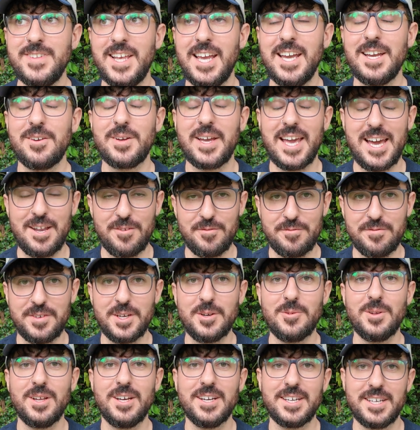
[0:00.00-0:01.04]
it can
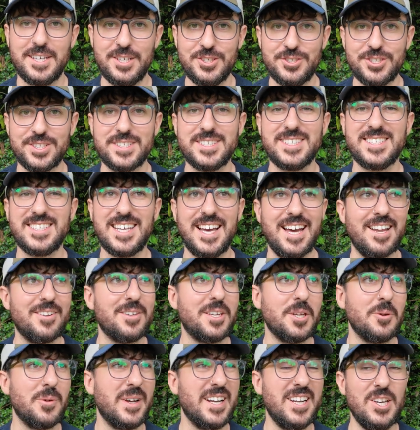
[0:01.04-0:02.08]
feel like you just sat
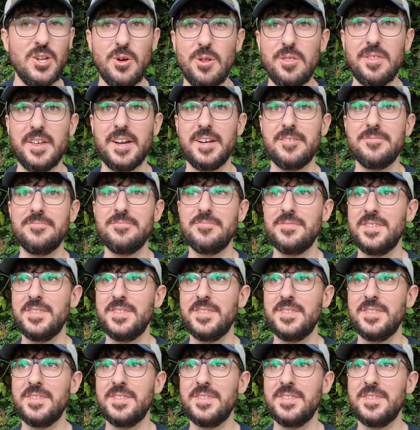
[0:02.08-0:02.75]
doing nothing,